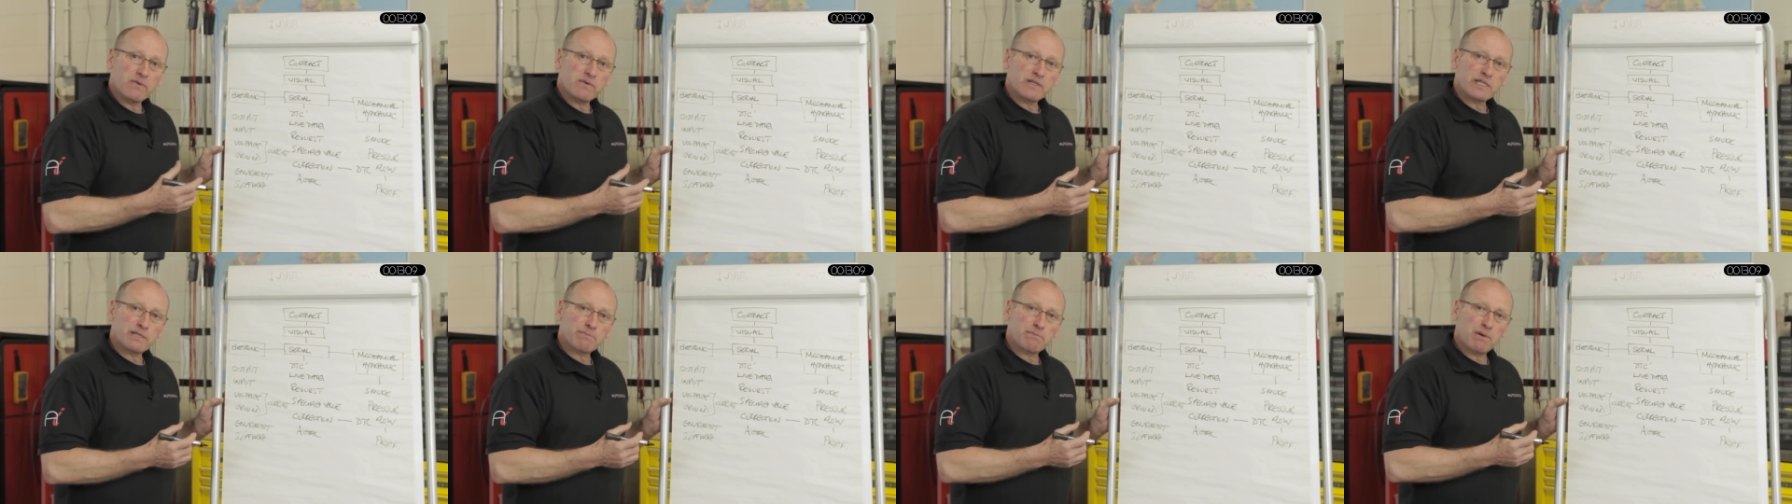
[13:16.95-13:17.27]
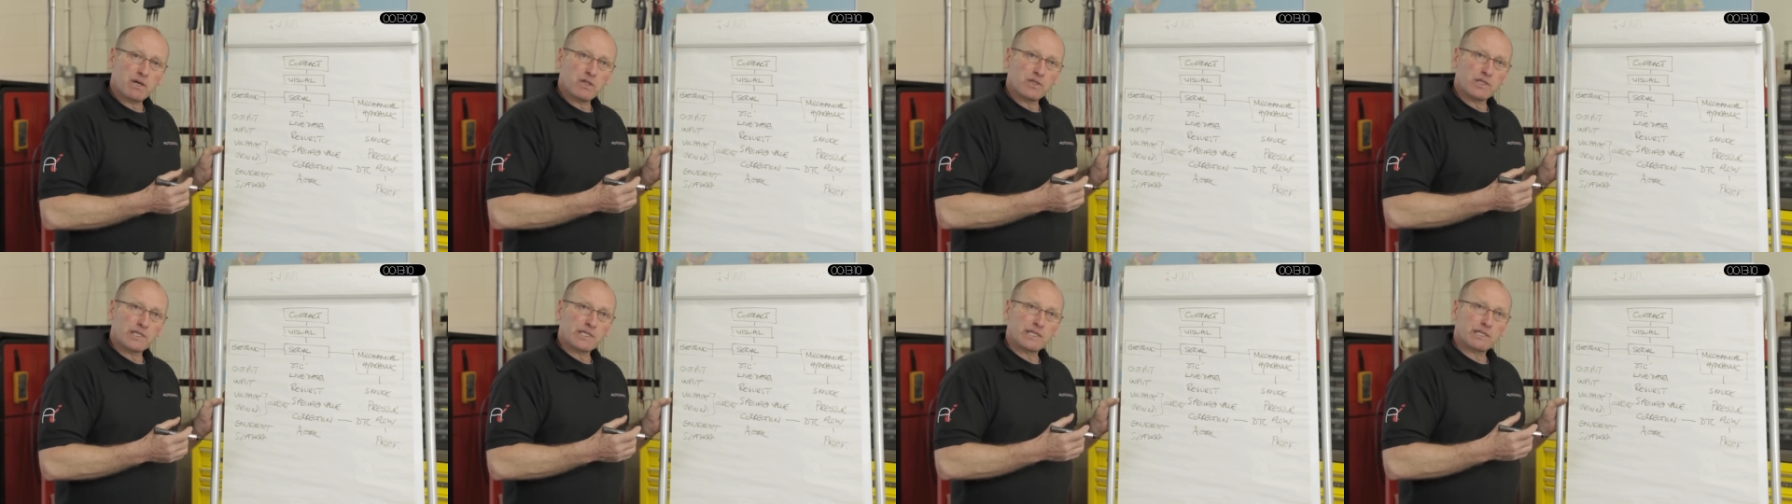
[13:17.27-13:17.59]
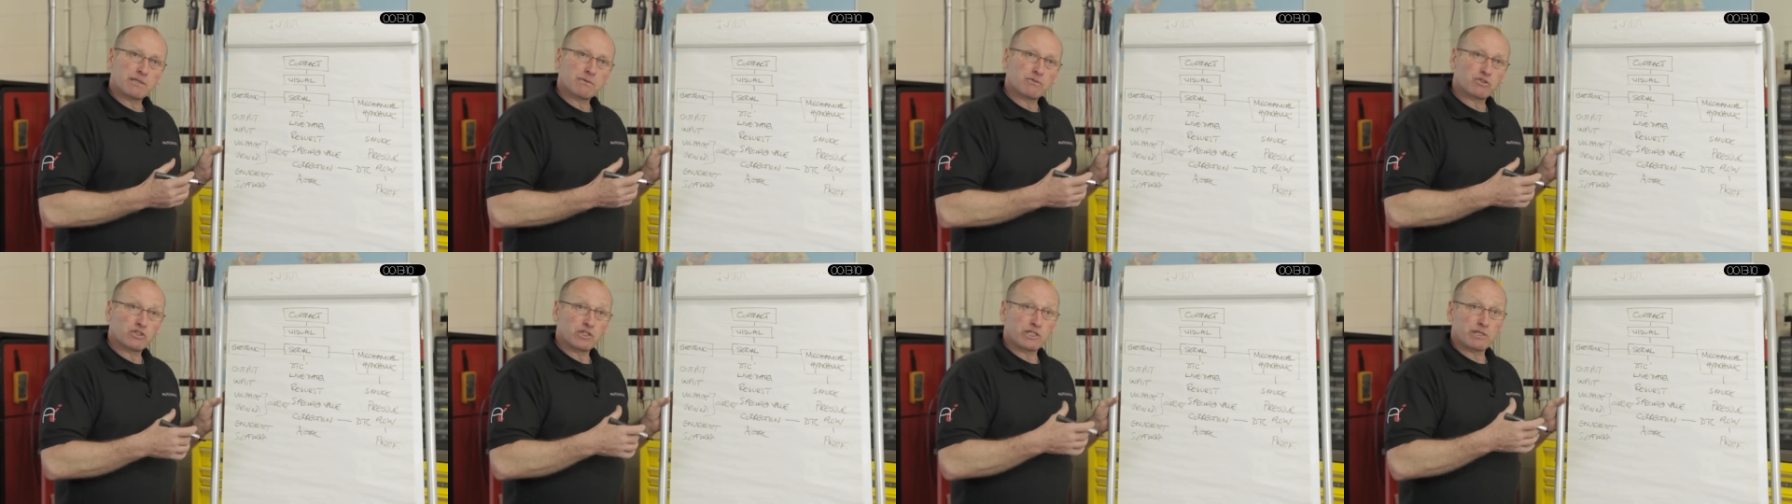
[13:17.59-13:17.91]

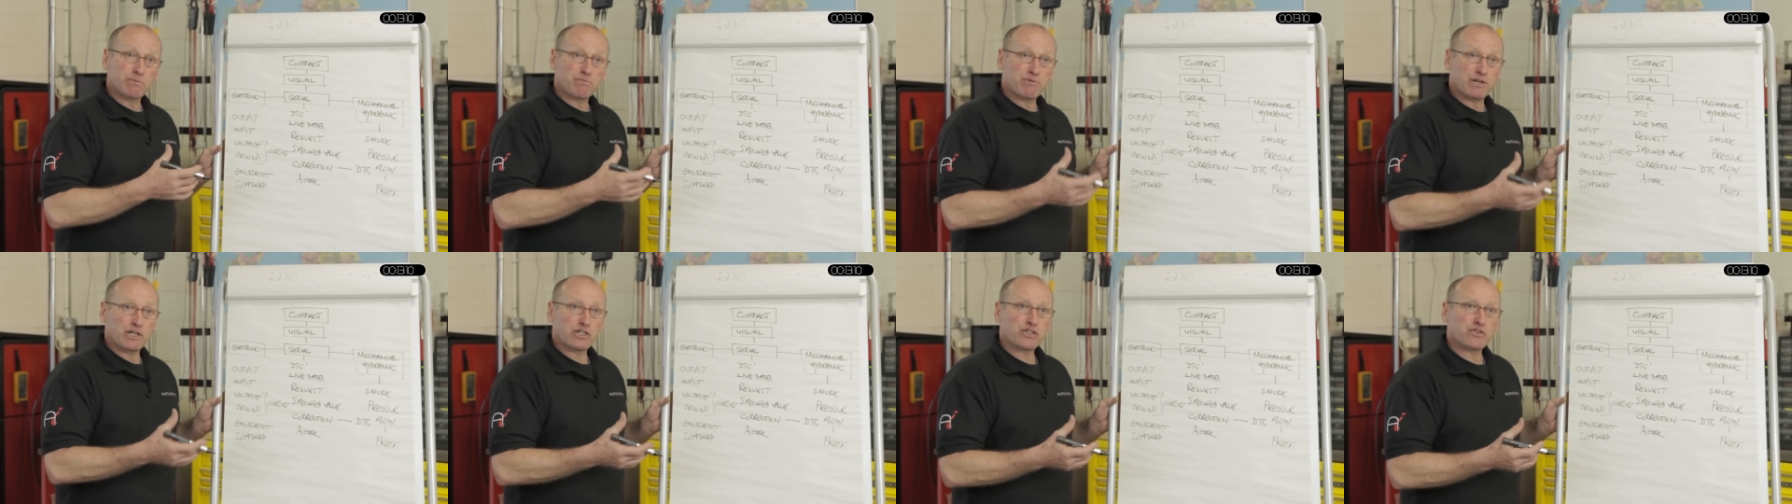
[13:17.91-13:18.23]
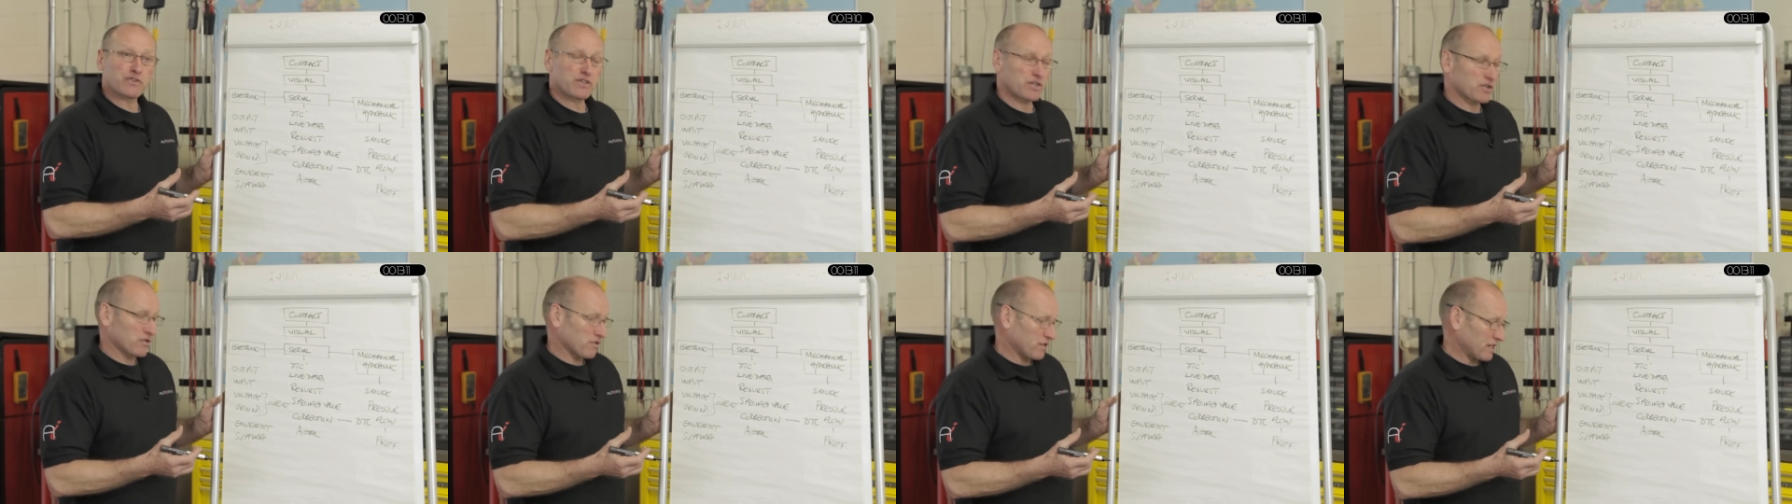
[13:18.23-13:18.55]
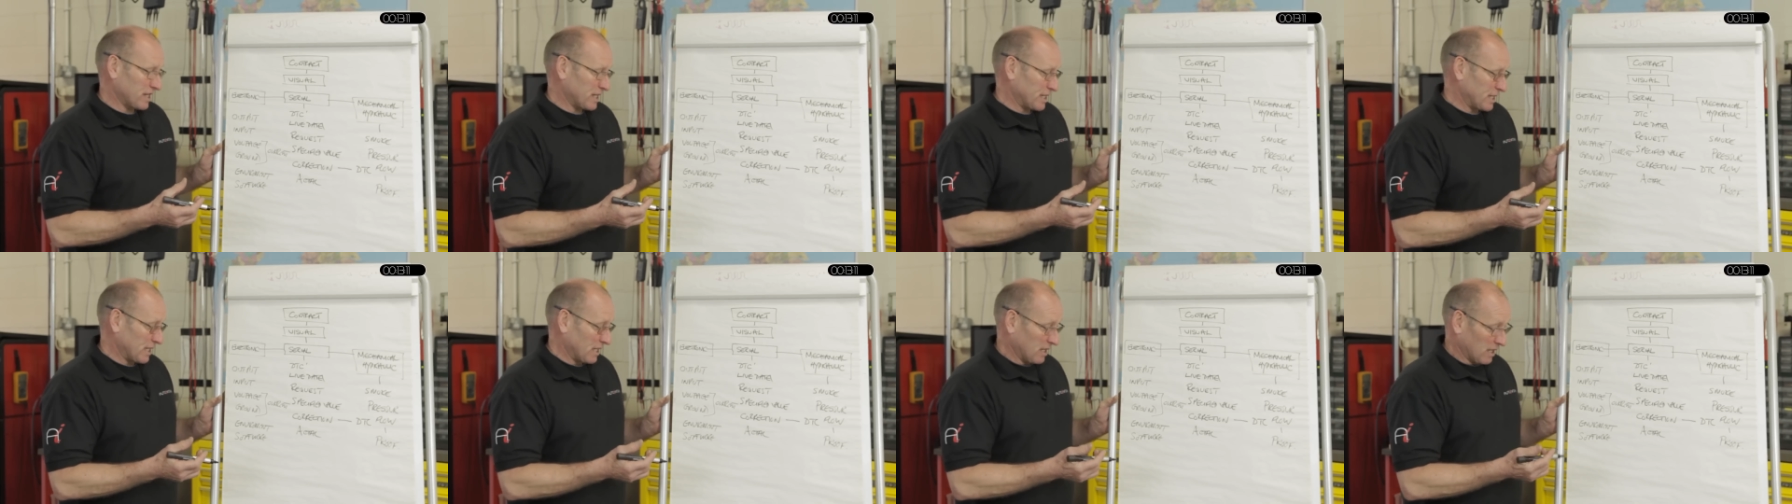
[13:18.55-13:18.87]
response? Does the pressure
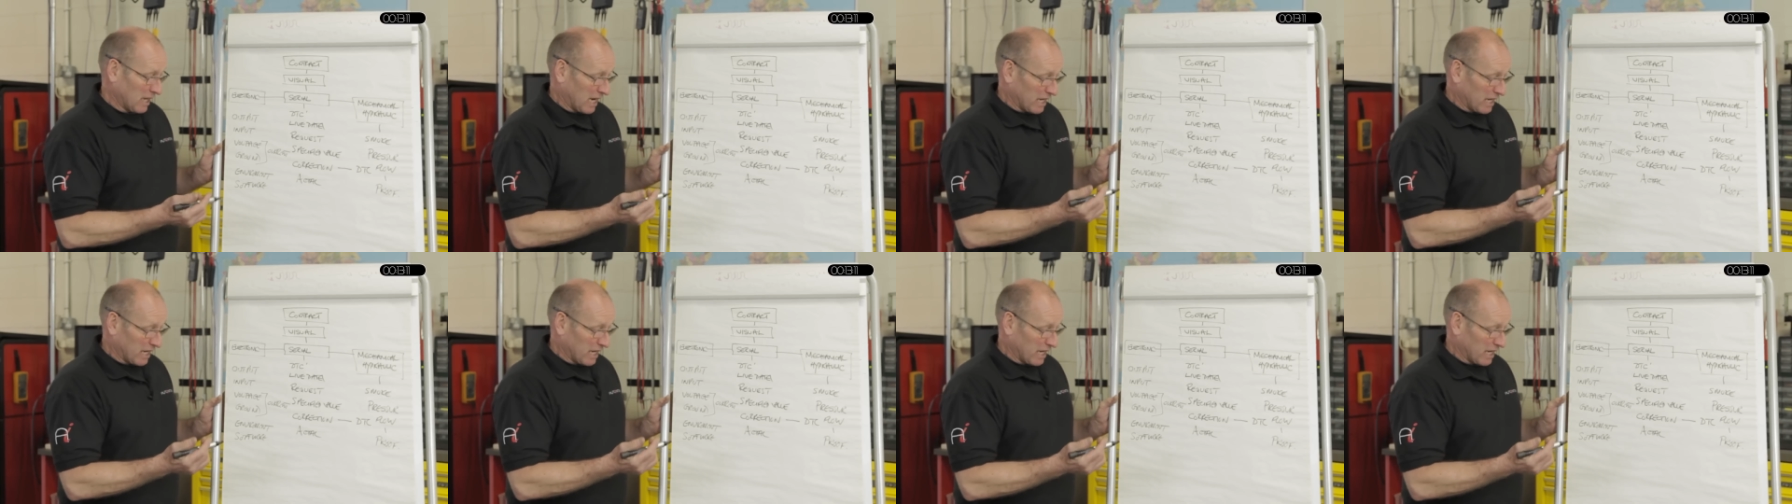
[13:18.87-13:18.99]
increase?